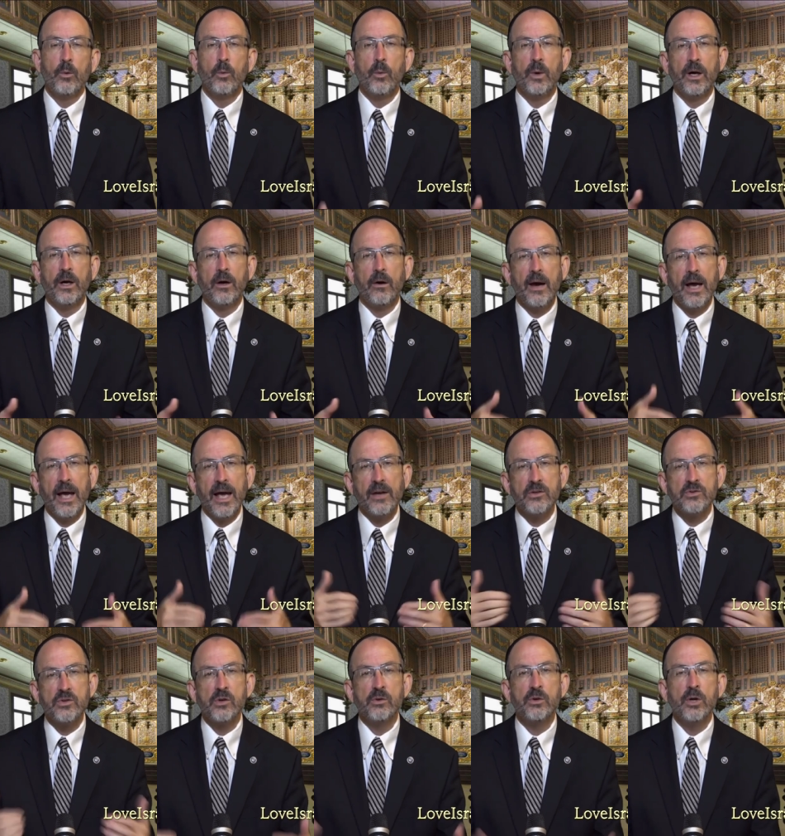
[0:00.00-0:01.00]
Well,
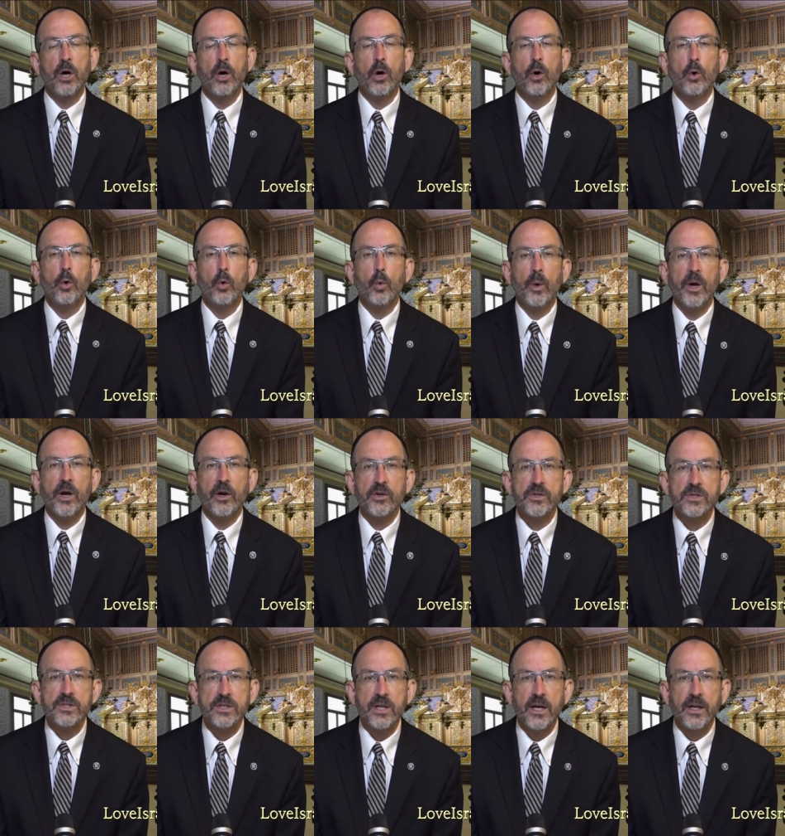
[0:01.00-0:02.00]
as you know, we are
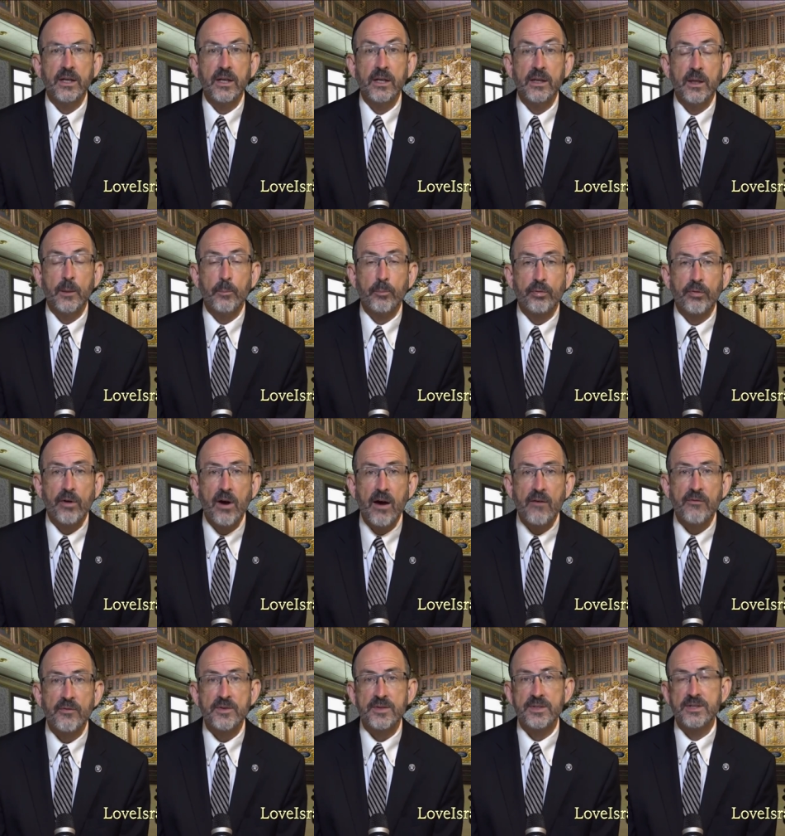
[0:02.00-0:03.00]
studying the
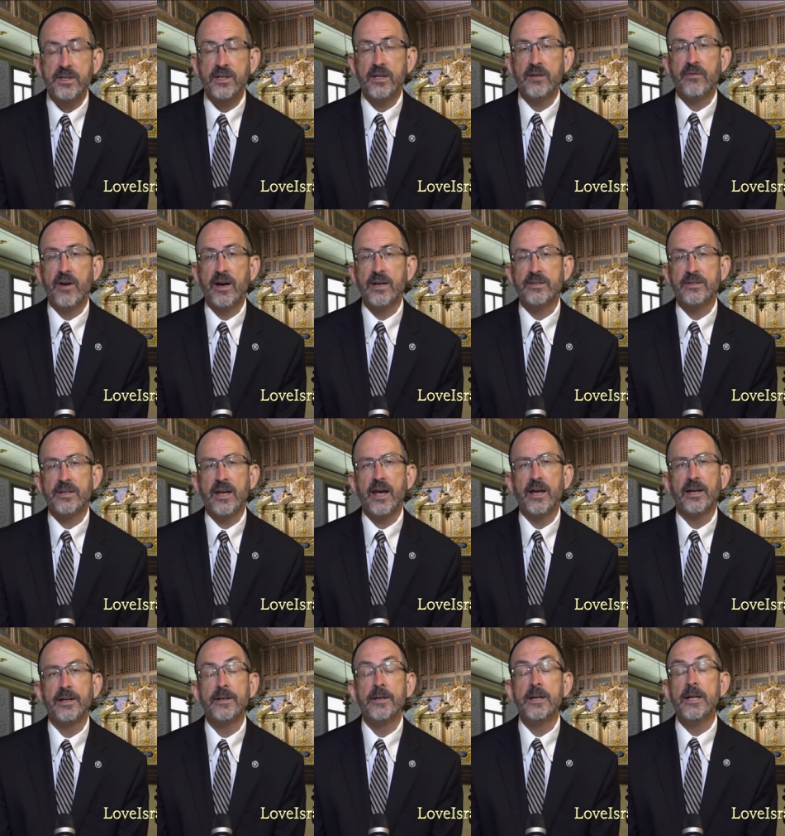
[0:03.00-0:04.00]
prophecy of
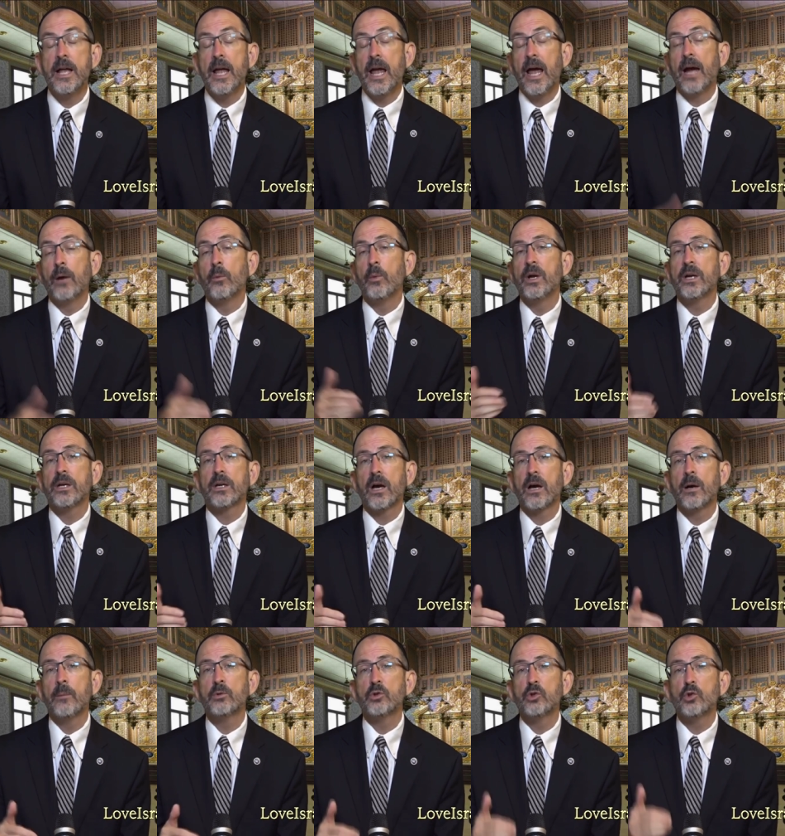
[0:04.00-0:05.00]
Isaiah and we
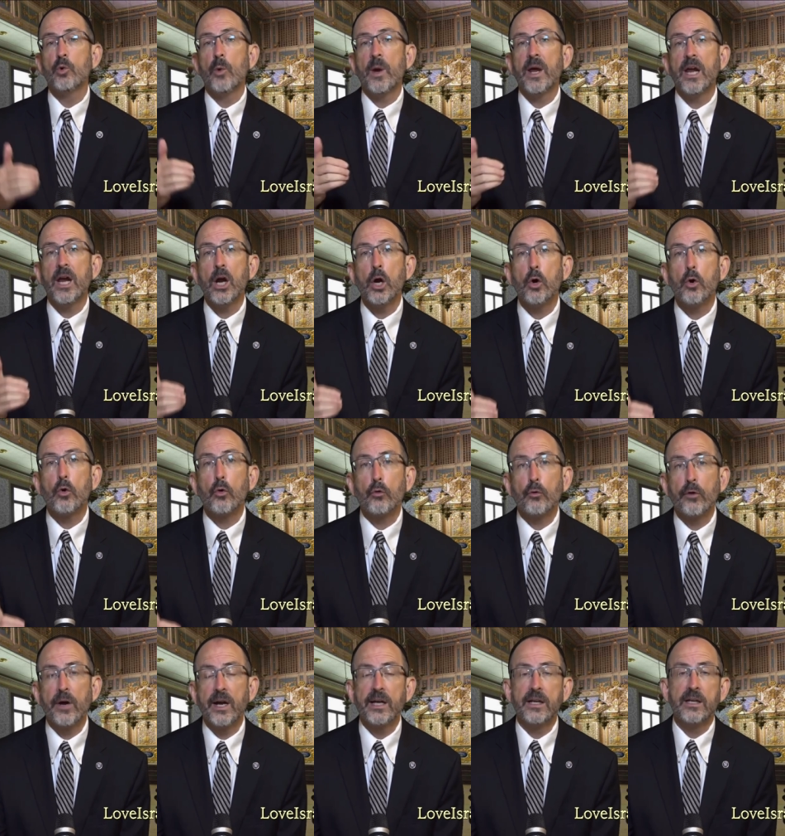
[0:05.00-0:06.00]
come to a
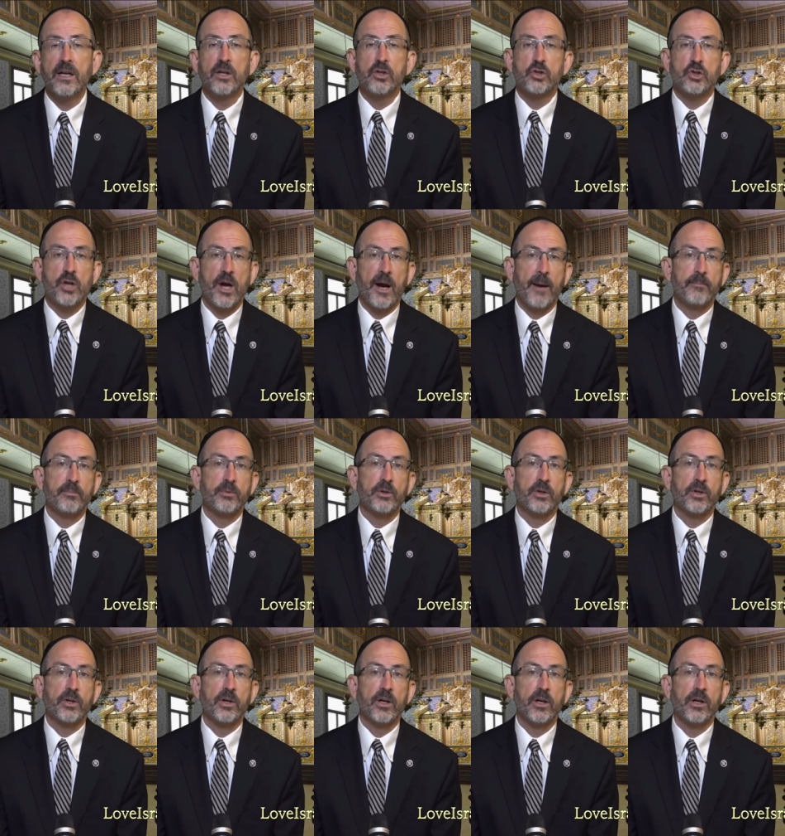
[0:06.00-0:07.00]
great
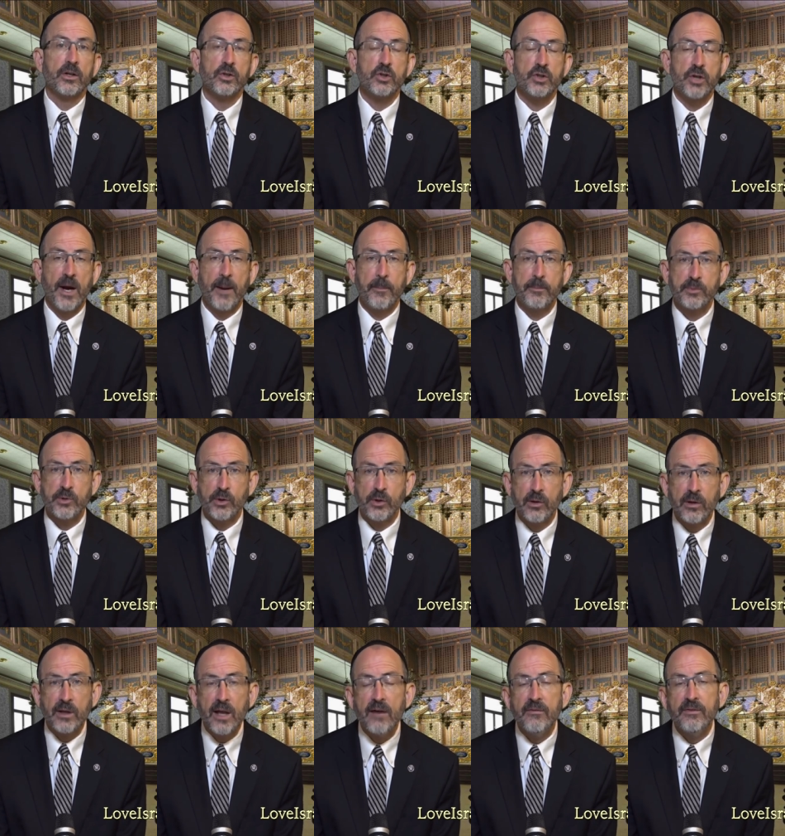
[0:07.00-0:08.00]
chapter, chapter
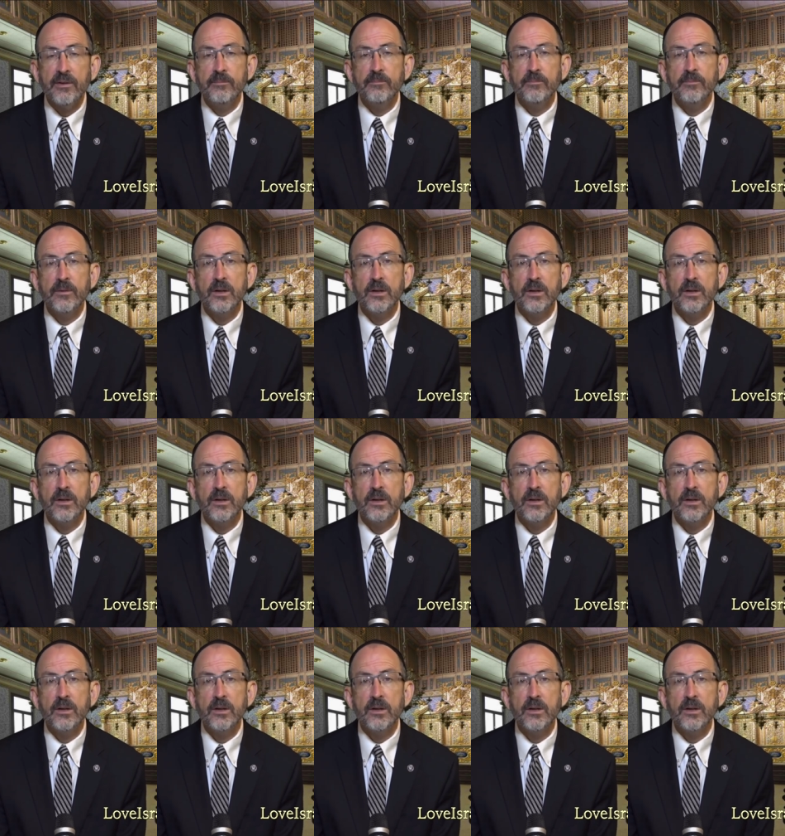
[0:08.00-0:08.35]
11.